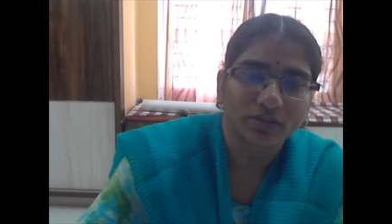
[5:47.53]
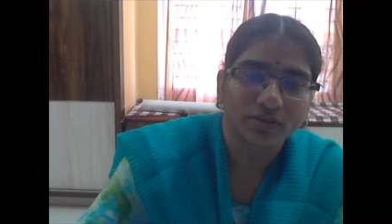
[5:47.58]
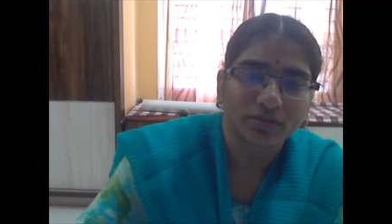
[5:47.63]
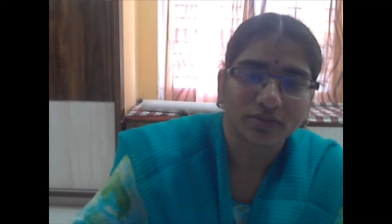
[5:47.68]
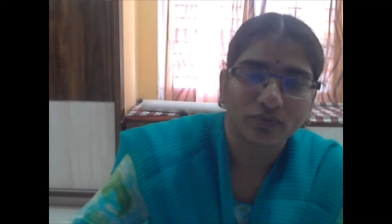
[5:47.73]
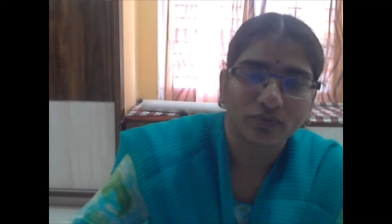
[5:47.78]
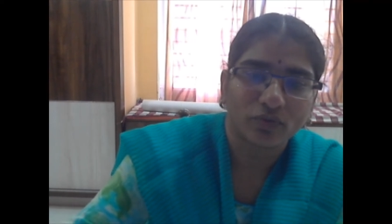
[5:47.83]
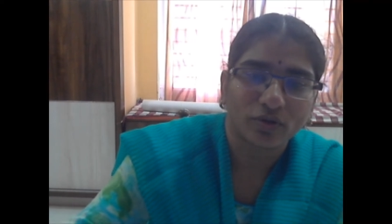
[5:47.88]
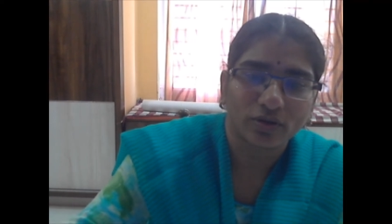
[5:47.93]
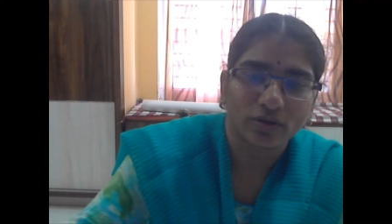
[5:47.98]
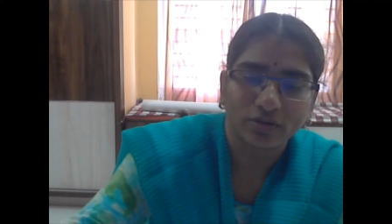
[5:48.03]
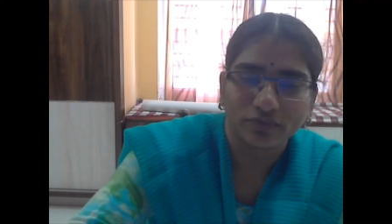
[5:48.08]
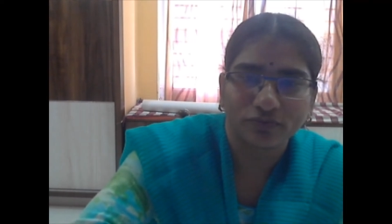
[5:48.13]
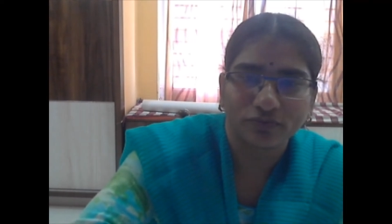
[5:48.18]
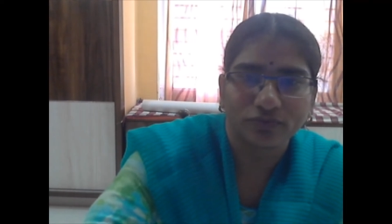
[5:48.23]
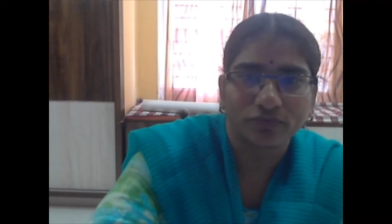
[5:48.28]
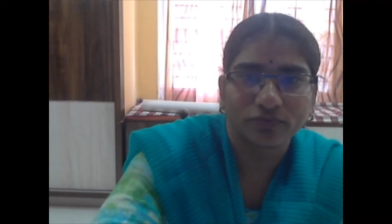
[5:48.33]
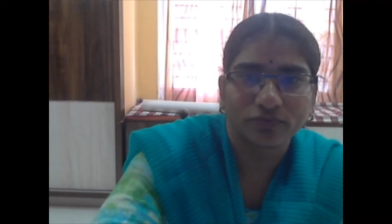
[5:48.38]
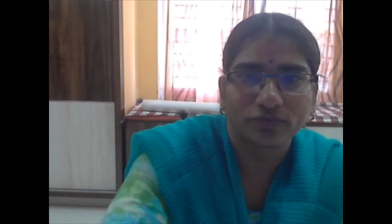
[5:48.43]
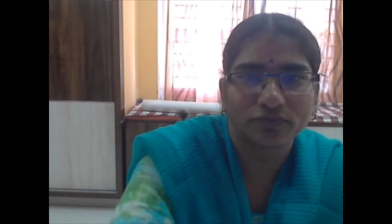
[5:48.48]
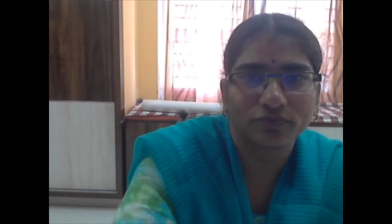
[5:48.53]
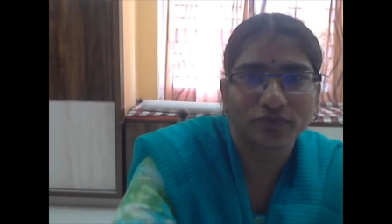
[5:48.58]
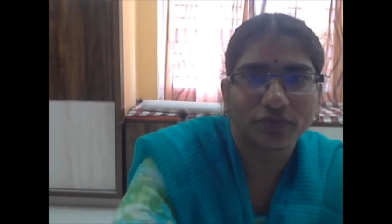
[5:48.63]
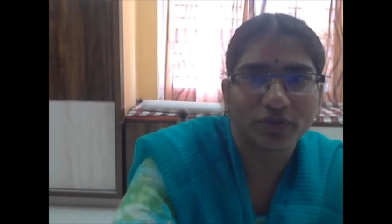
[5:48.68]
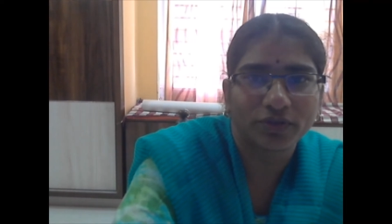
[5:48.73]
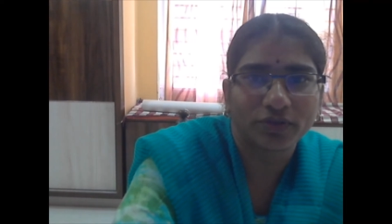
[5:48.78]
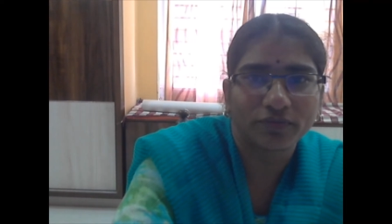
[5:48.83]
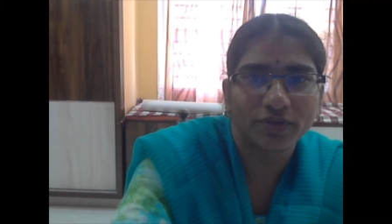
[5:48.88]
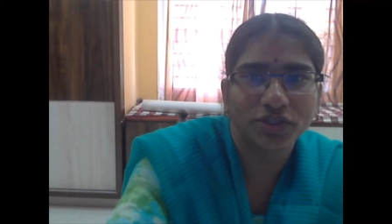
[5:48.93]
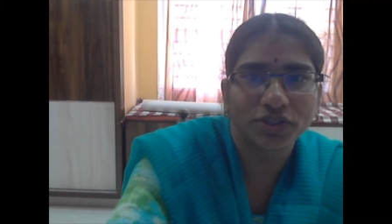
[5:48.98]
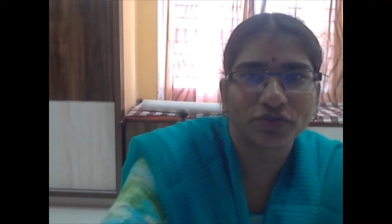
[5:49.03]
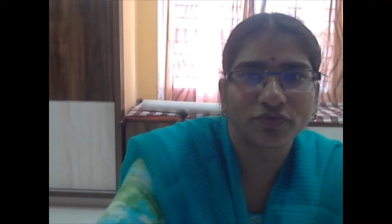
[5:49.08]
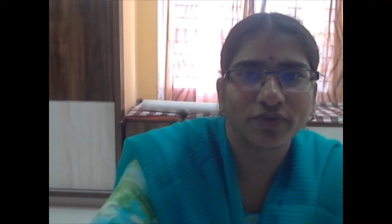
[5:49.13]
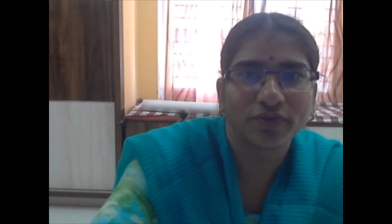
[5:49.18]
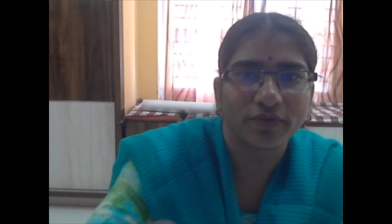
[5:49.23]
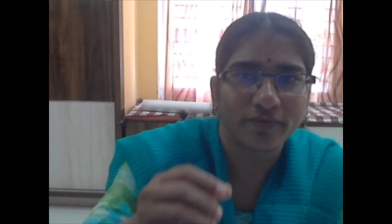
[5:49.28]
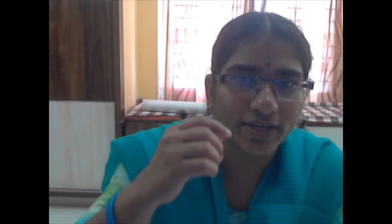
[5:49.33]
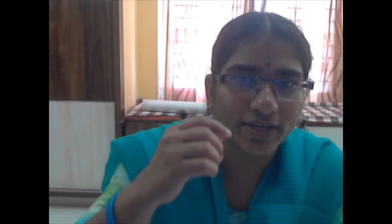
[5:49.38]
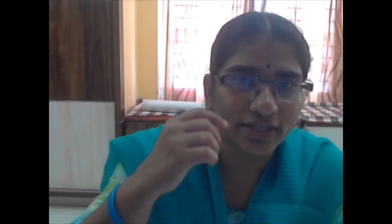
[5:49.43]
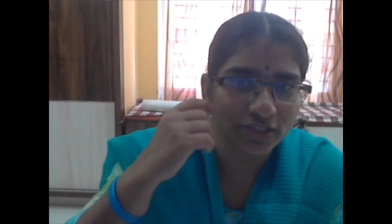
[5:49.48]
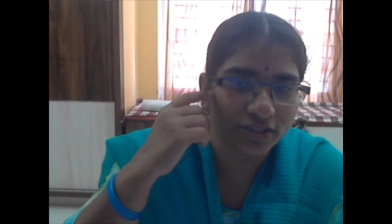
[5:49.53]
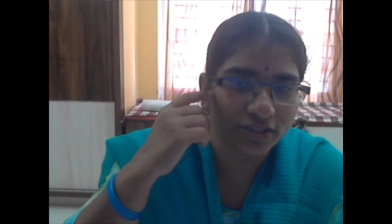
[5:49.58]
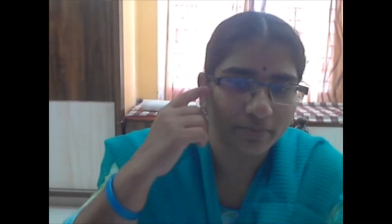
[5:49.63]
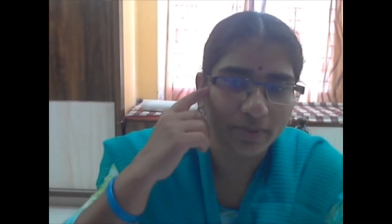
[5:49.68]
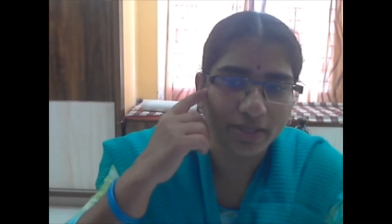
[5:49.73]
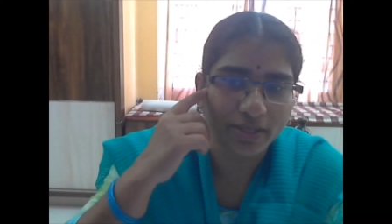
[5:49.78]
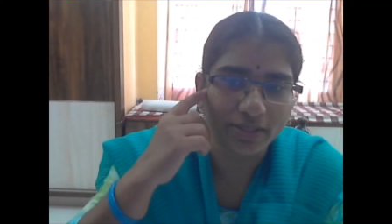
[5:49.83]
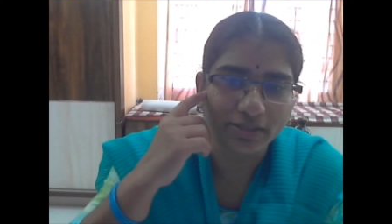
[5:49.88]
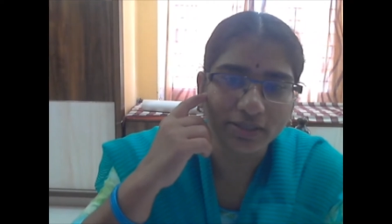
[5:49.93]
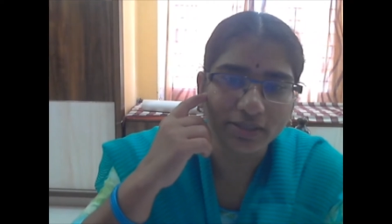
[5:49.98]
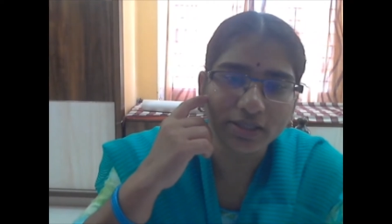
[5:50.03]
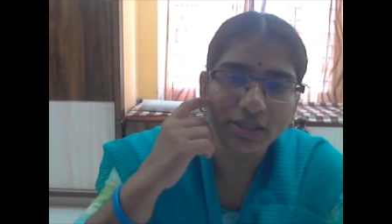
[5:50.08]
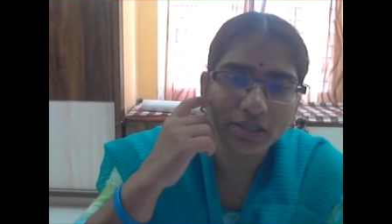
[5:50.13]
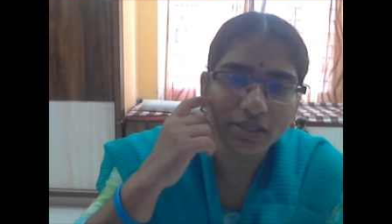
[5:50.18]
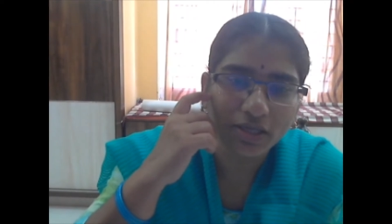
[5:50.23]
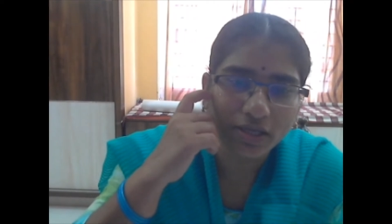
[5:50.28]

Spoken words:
one with which we make chapati,